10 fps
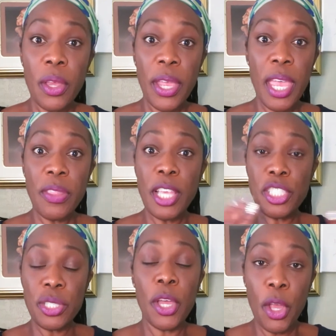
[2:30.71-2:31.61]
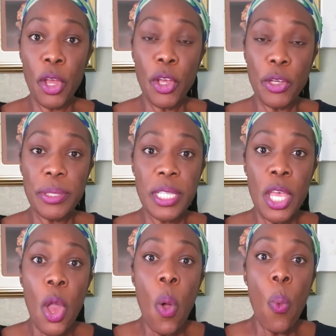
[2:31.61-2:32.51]
okay, that occurs
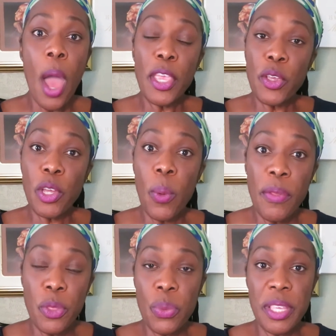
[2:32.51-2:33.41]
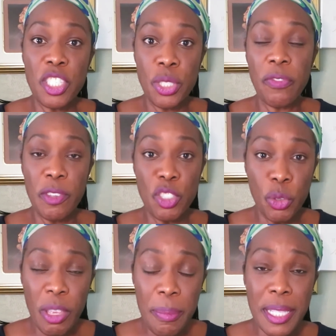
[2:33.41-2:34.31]
while you're going through these different
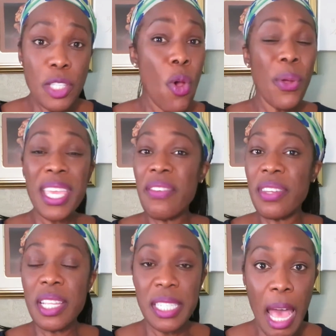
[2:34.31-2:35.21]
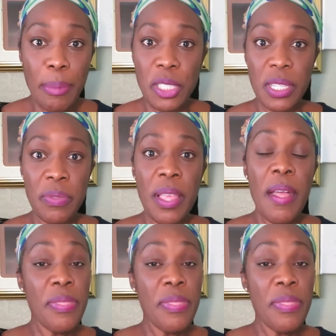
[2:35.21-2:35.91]
treatments, or even adoption.